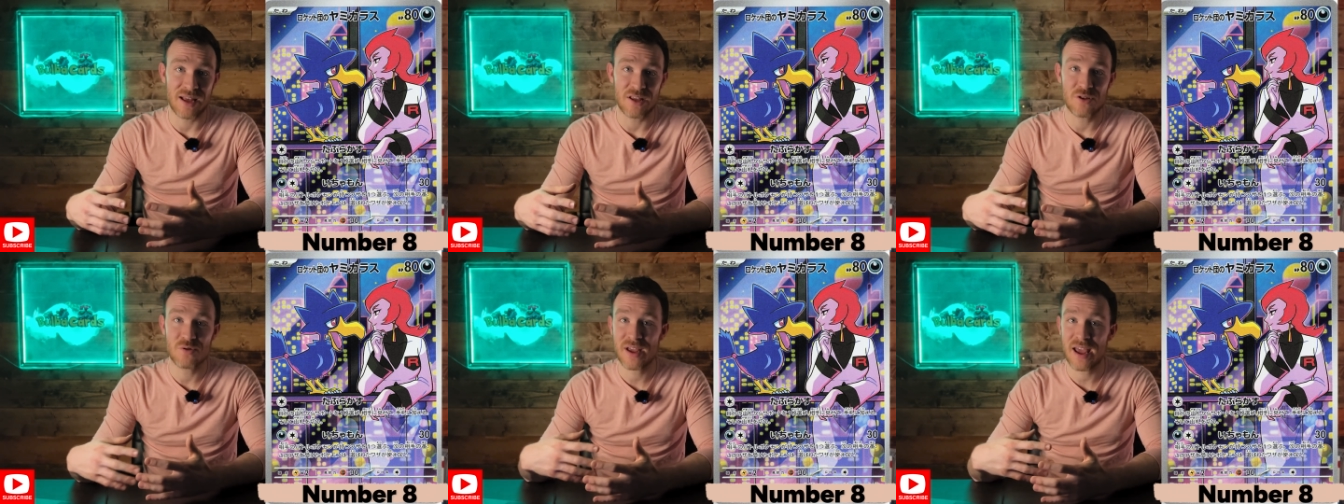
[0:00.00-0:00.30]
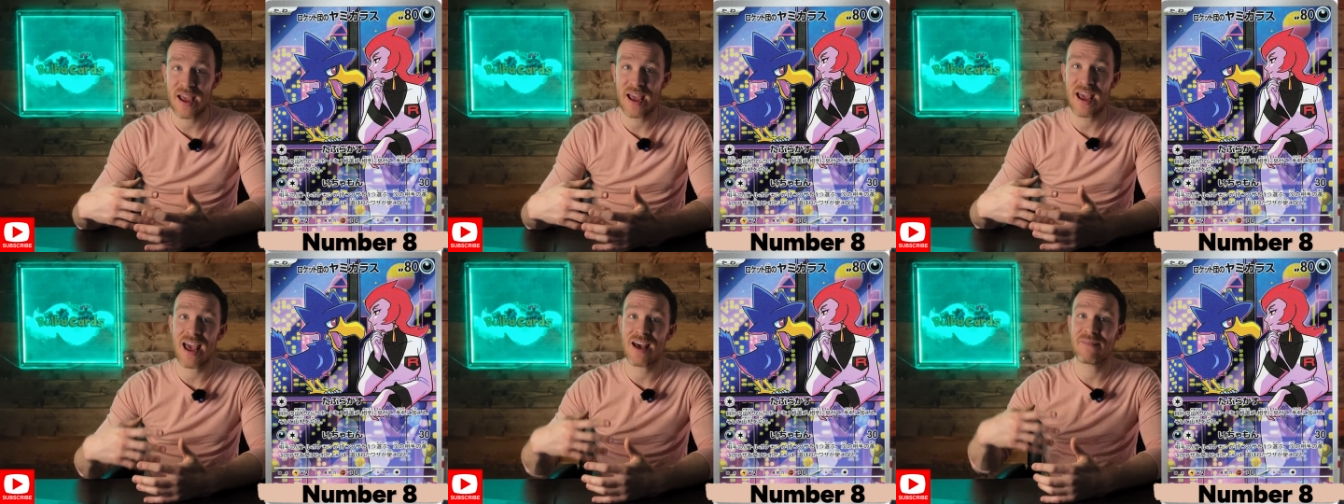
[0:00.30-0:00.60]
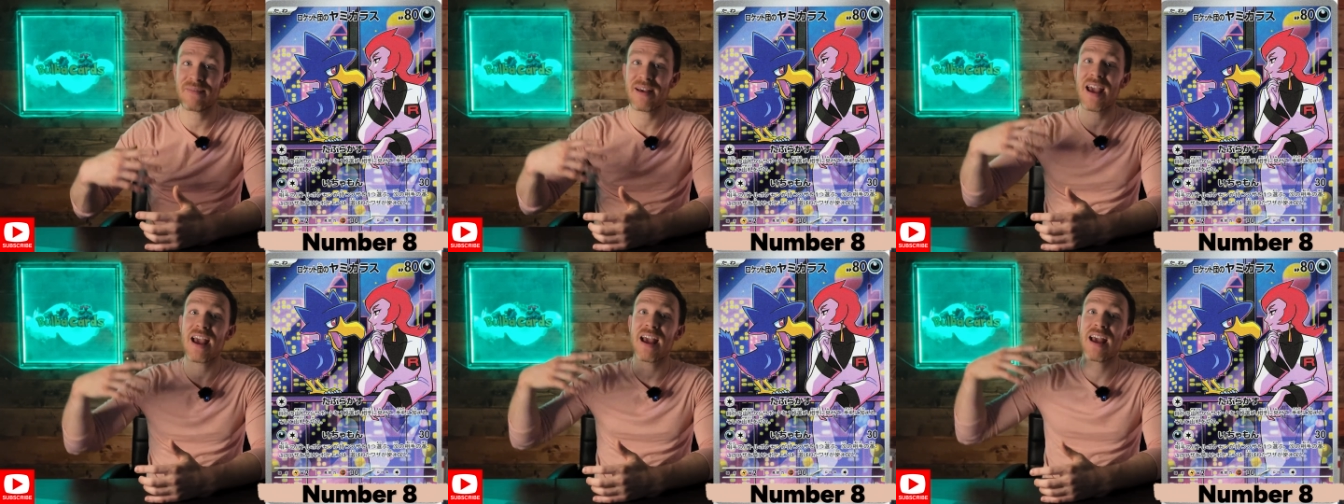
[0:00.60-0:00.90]
You can't
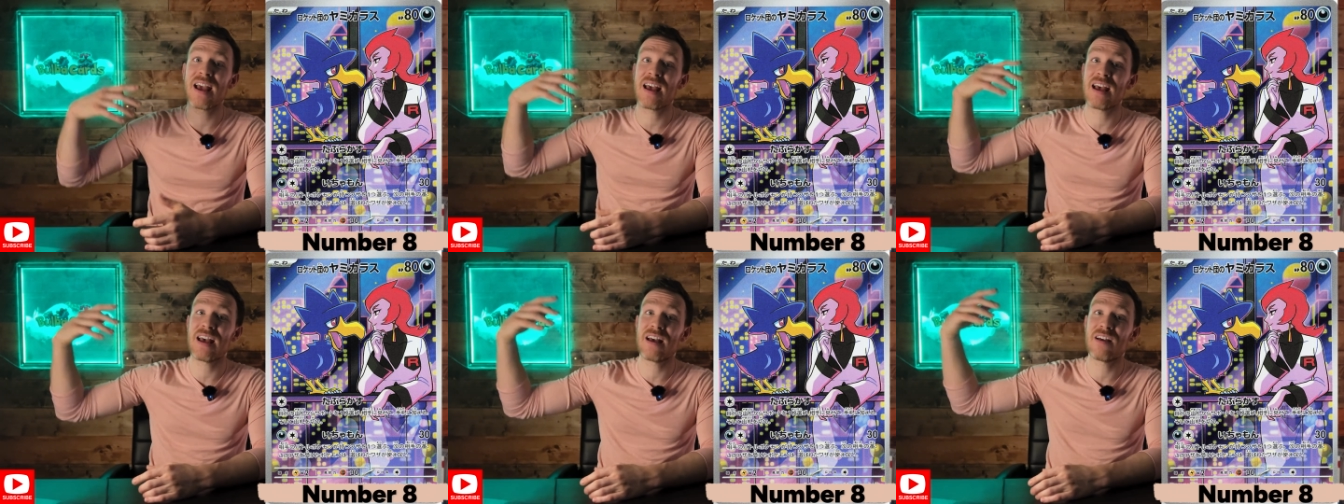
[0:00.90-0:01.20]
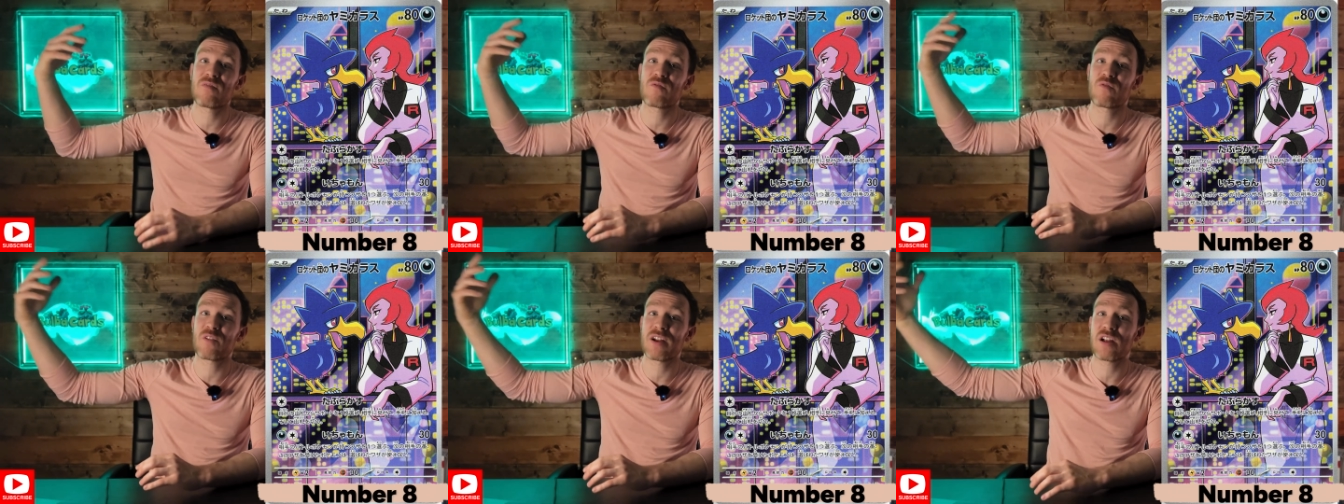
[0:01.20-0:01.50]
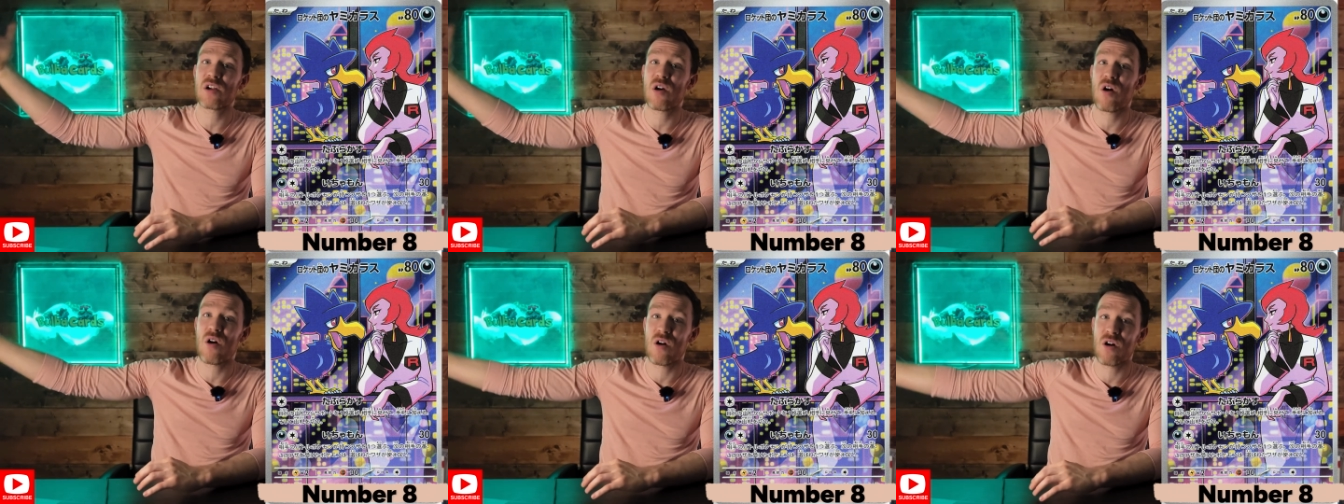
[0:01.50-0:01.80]
have every
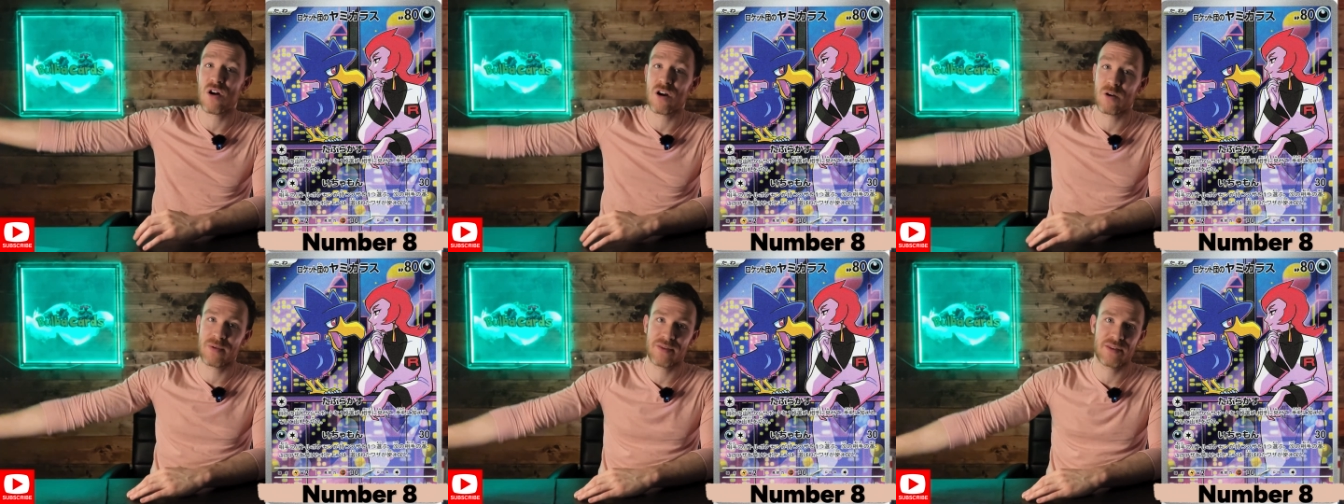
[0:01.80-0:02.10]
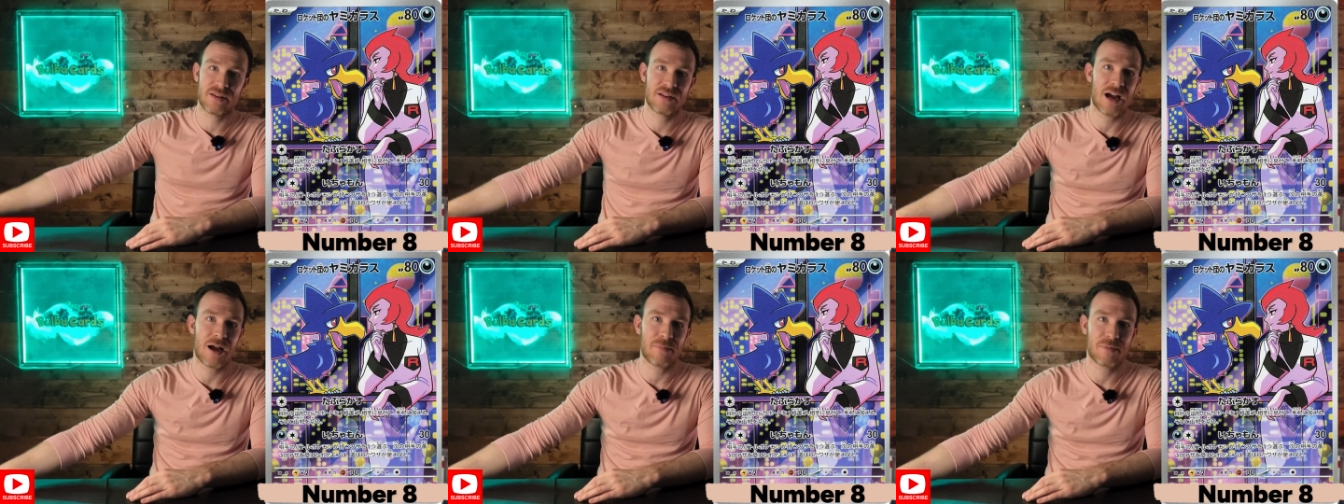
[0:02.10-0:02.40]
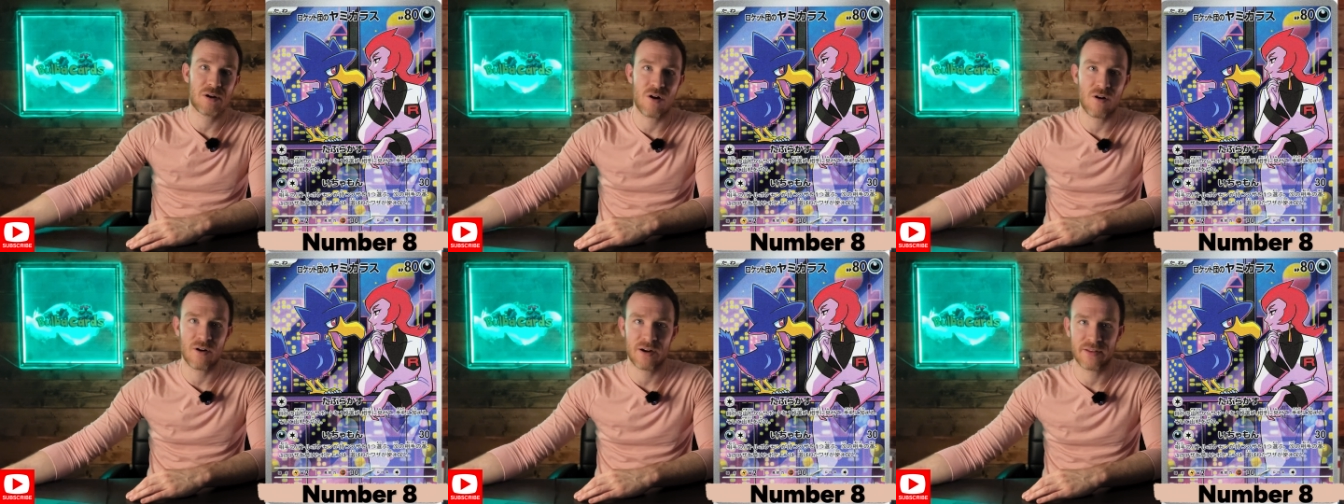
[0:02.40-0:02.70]
card be the top
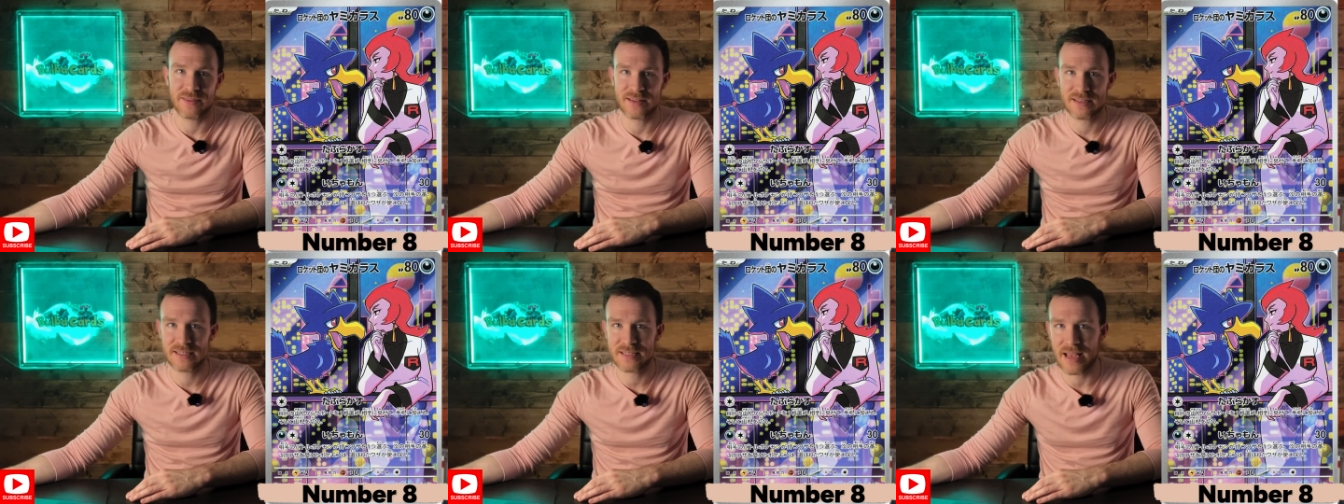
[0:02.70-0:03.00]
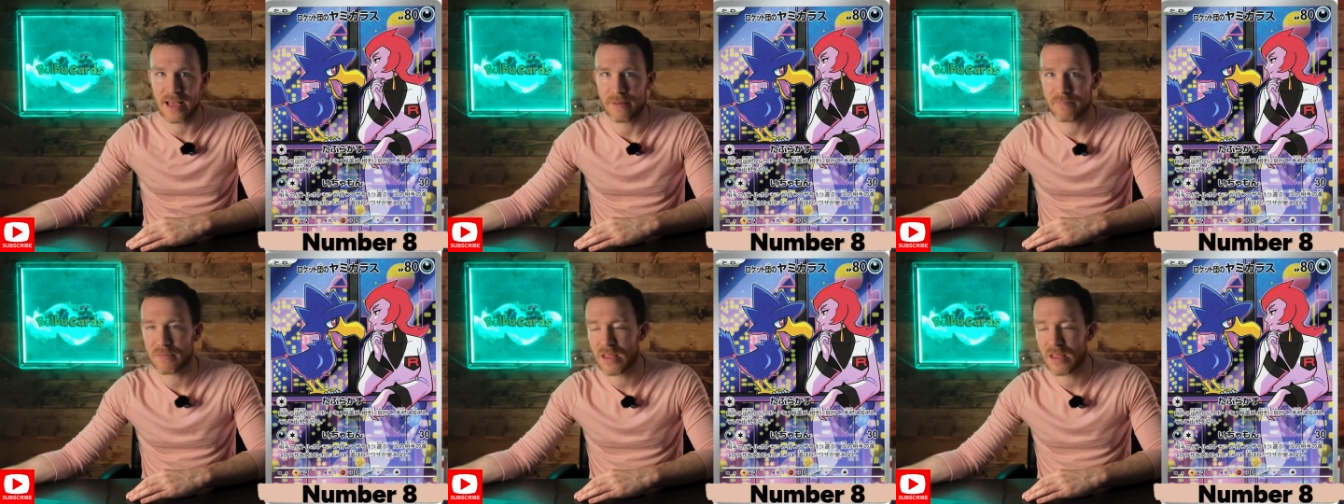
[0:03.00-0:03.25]
card in the set.